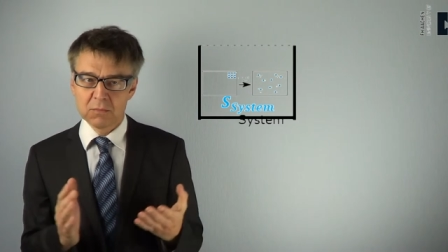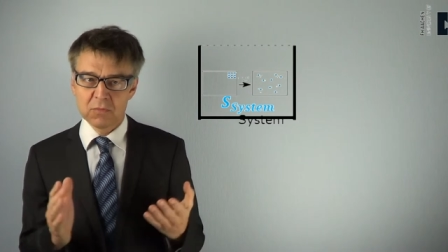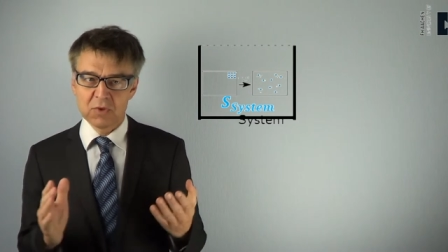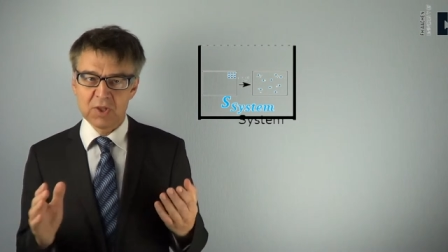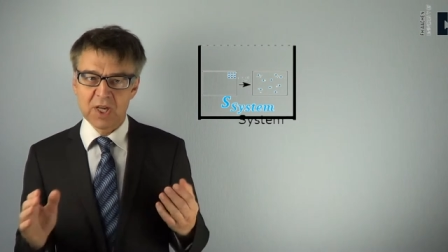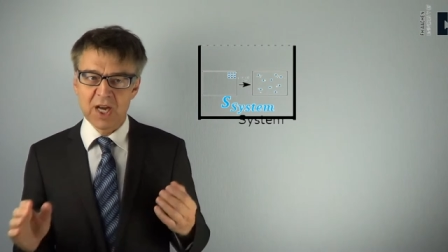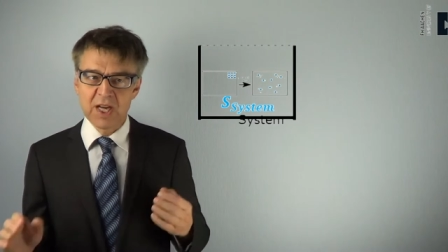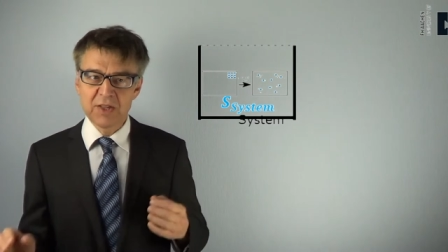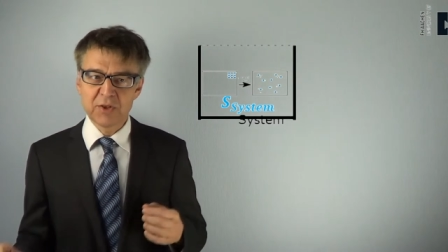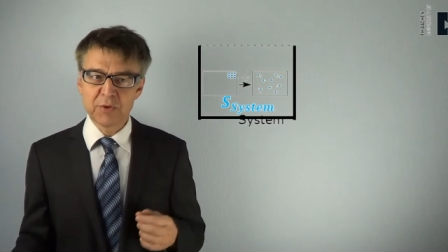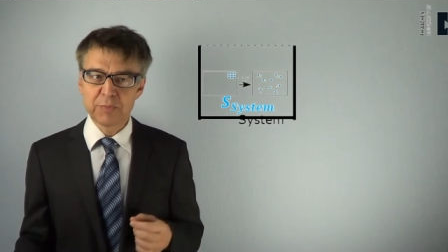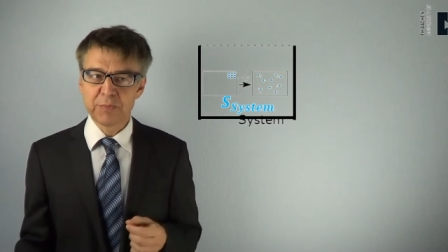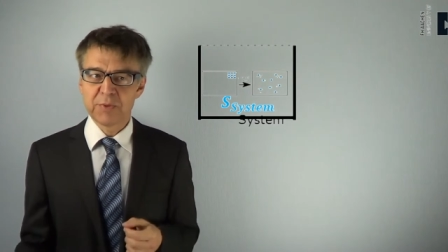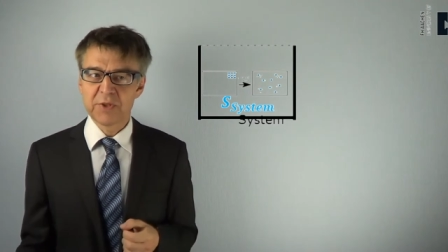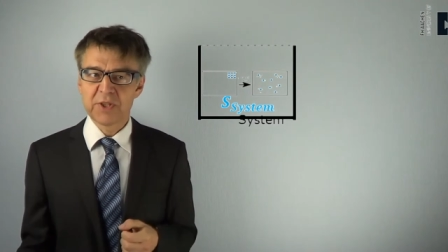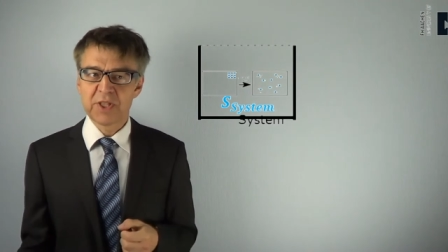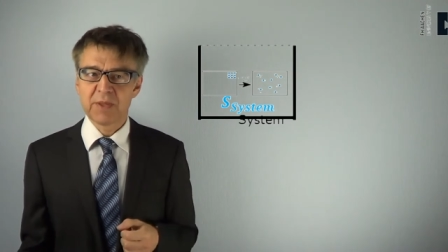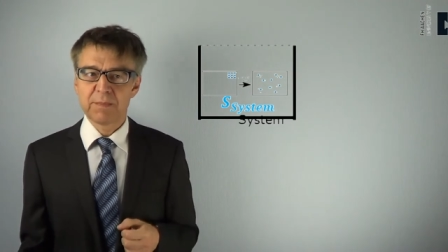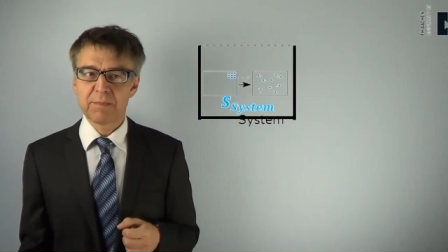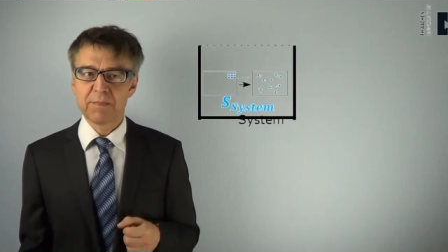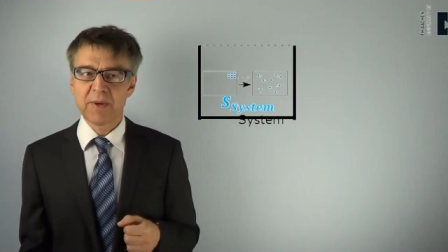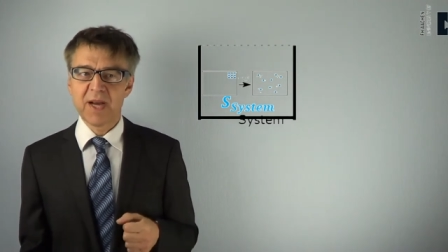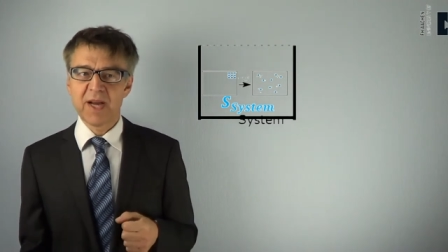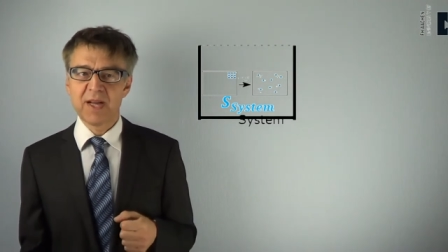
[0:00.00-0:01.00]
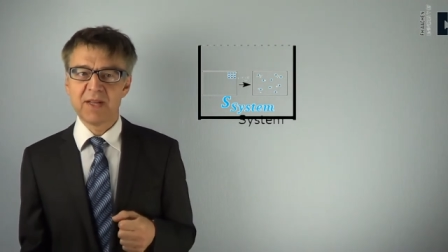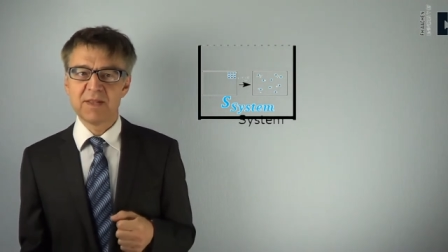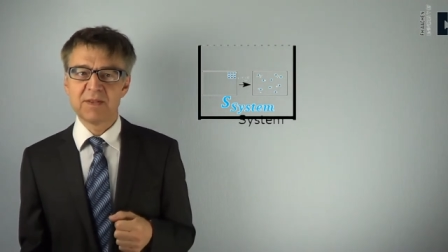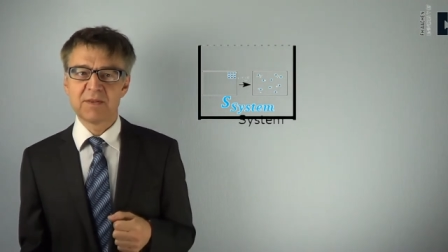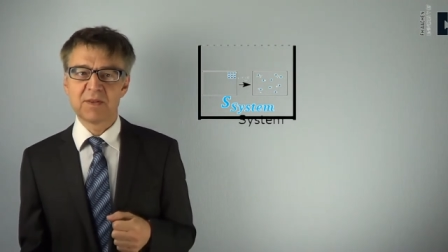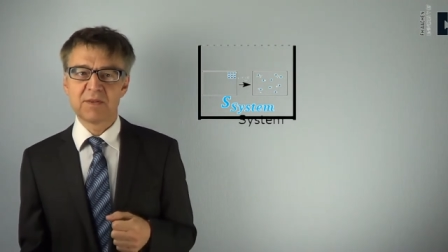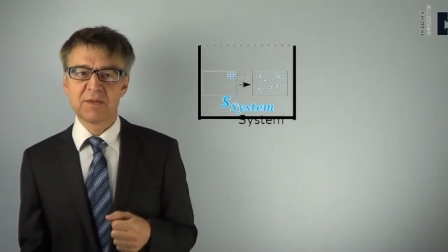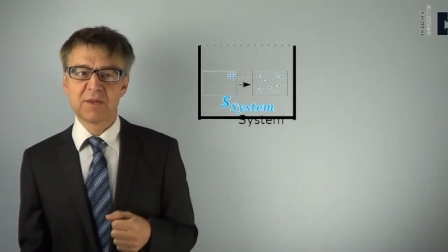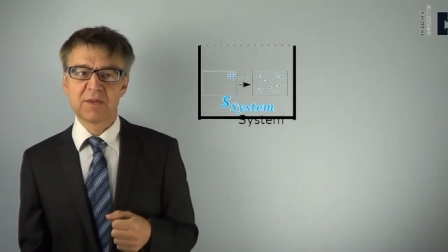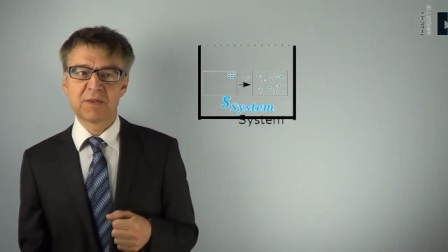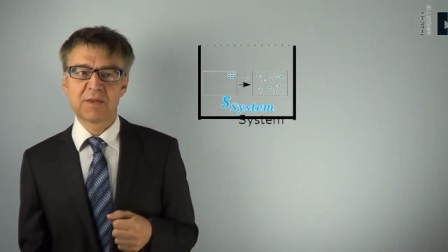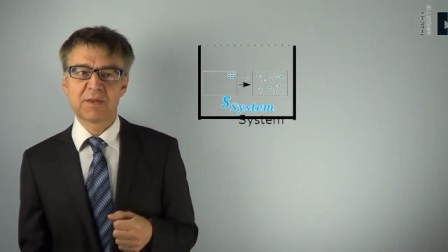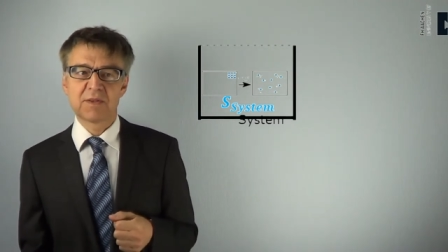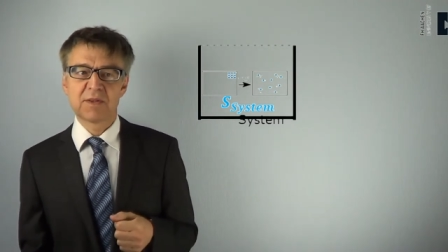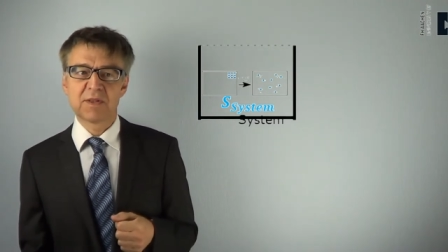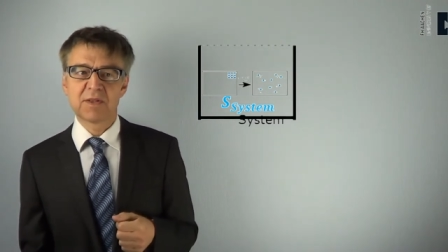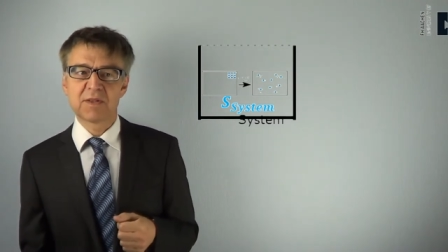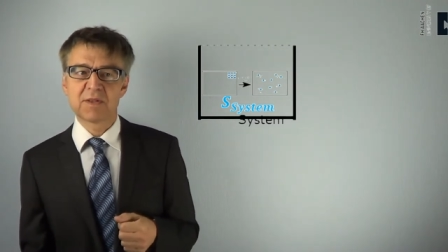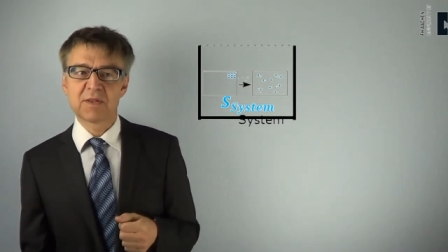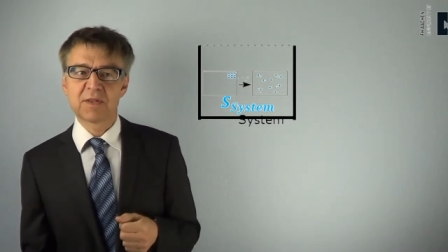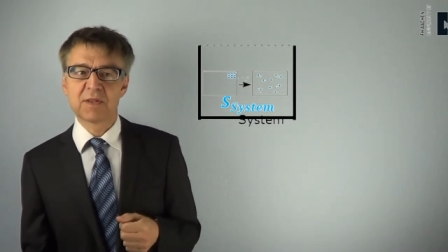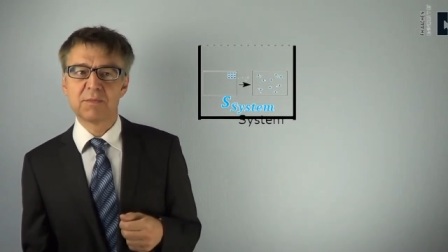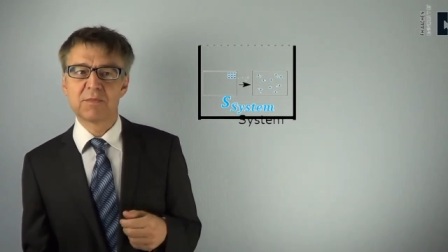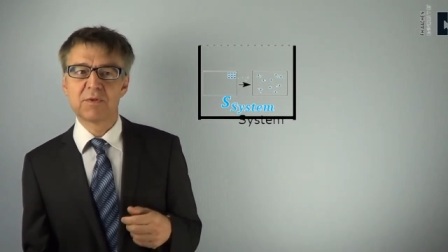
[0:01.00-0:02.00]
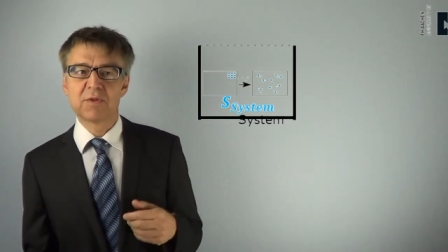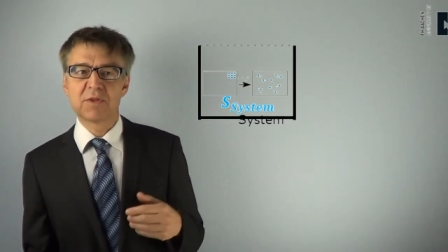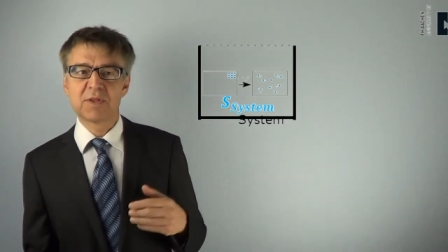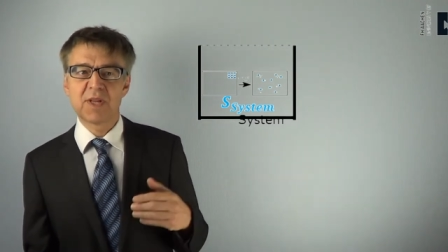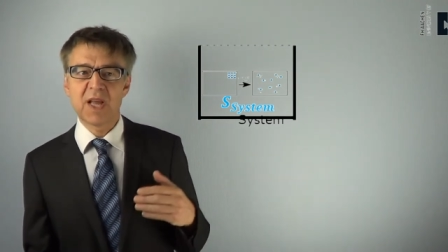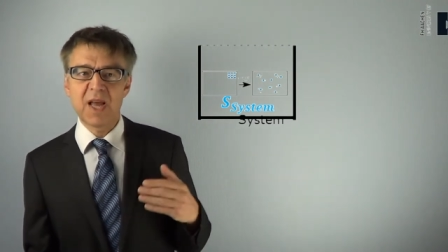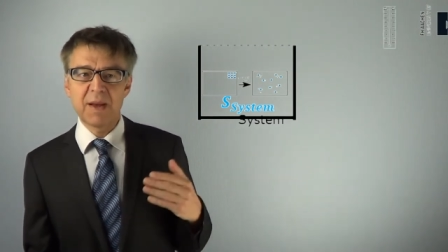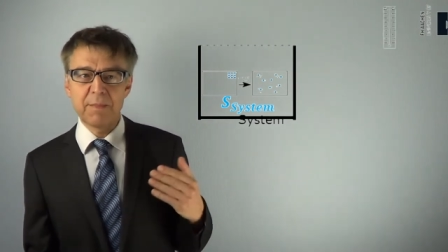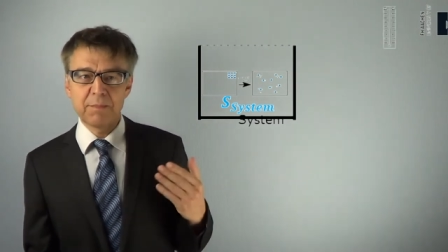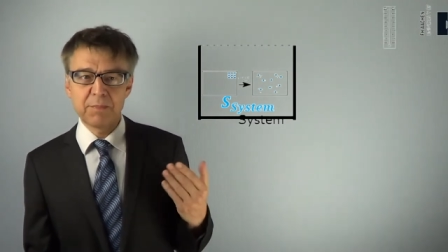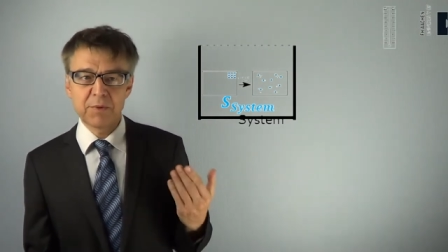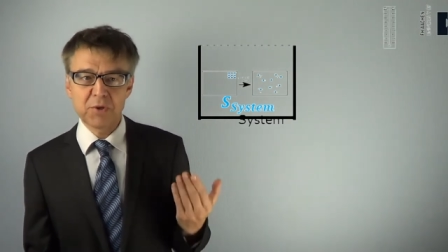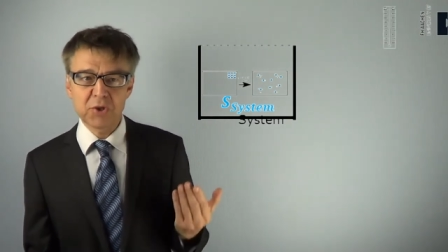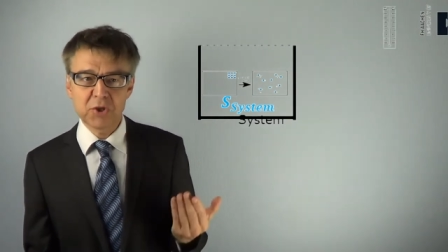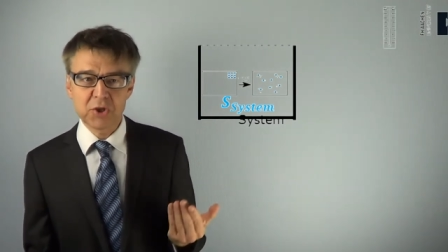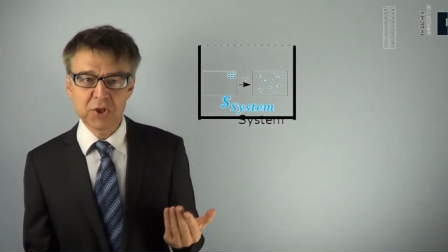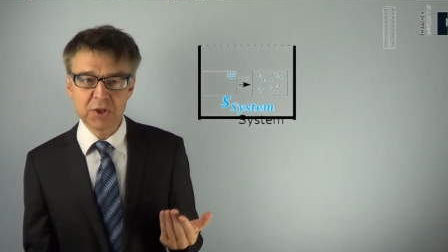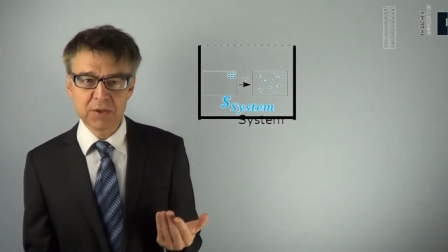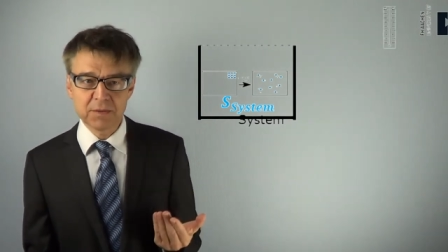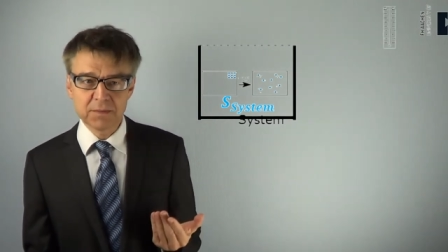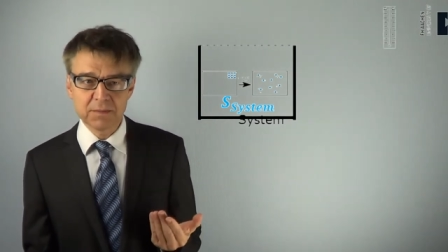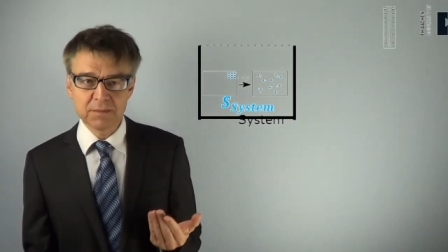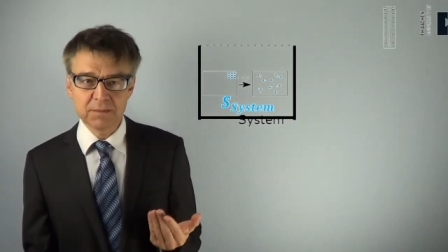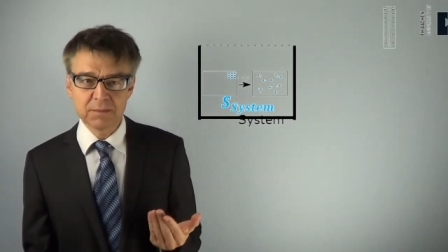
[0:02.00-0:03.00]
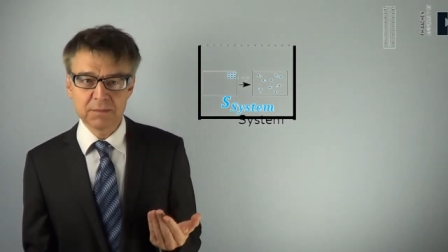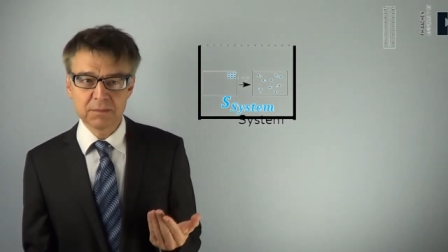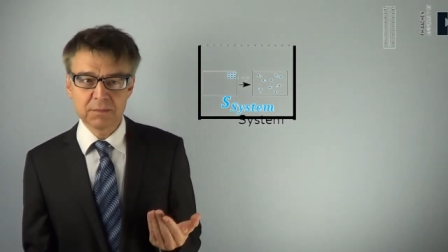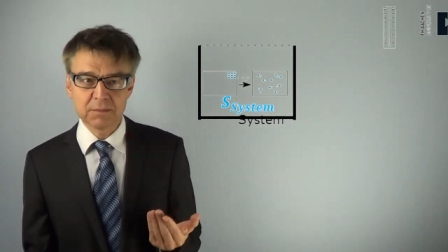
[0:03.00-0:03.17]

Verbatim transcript: The entropy depends on the system's temperature,